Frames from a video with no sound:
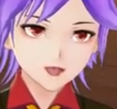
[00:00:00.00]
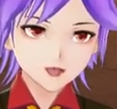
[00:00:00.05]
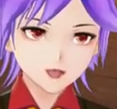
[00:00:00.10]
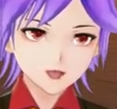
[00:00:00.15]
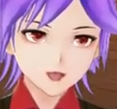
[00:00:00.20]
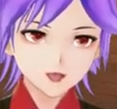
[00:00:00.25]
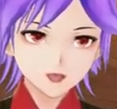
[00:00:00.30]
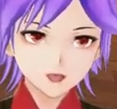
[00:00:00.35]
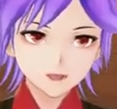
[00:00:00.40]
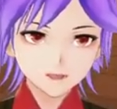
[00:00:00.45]

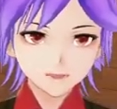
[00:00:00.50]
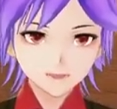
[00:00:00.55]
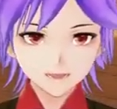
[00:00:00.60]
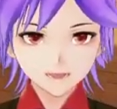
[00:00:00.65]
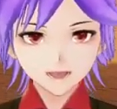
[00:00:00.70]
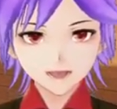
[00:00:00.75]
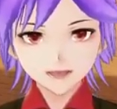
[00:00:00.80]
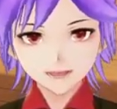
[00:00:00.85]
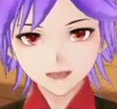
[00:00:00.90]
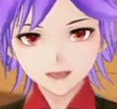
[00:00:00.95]
Hopefully it
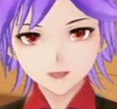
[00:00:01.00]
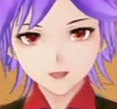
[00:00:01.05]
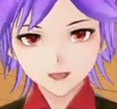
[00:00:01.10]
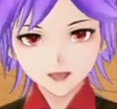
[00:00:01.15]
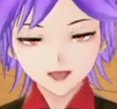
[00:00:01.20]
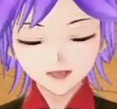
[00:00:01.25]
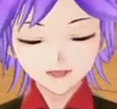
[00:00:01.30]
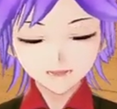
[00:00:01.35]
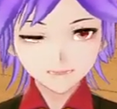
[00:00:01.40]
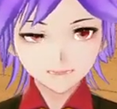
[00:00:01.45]
gave you
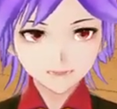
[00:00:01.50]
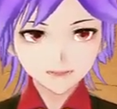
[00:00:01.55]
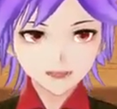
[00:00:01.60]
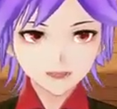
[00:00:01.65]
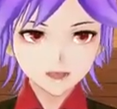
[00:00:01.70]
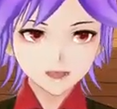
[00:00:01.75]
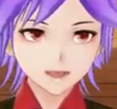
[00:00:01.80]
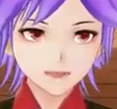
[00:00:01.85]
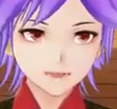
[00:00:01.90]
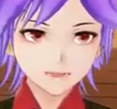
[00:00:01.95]
guys a bit
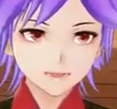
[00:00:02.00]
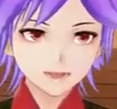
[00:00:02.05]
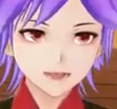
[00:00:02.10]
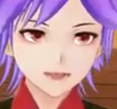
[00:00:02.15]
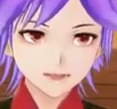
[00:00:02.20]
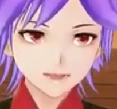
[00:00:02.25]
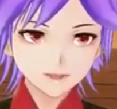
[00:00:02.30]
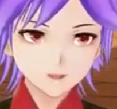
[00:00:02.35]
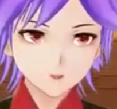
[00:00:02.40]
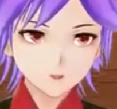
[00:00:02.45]
of an
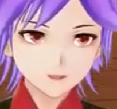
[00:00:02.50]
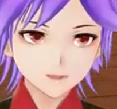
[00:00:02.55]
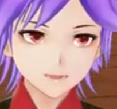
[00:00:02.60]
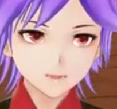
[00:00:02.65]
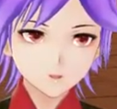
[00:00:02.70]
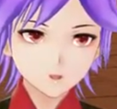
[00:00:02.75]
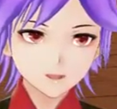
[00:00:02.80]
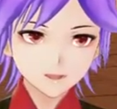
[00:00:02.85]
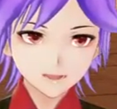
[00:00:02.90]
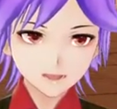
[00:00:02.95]
idea of
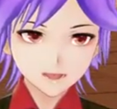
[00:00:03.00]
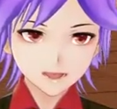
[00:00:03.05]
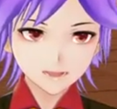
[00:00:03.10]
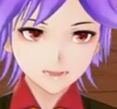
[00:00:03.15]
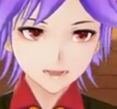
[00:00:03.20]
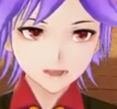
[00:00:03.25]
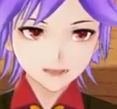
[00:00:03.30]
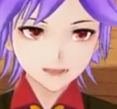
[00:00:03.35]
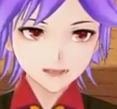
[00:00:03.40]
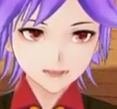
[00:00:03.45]
what to
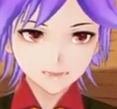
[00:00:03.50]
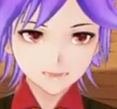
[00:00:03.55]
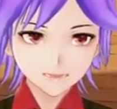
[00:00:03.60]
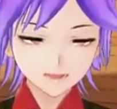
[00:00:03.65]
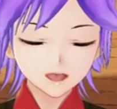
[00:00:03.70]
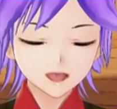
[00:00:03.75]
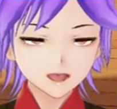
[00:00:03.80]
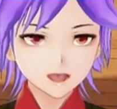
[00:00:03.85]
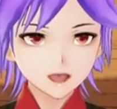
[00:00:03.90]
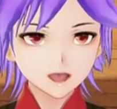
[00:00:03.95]
expect
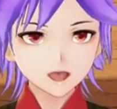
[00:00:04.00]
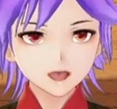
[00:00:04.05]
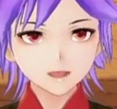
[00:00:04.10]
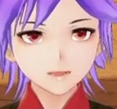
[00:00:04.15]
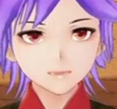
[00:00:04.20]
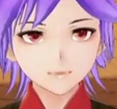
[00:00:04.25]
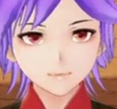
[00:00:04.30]
from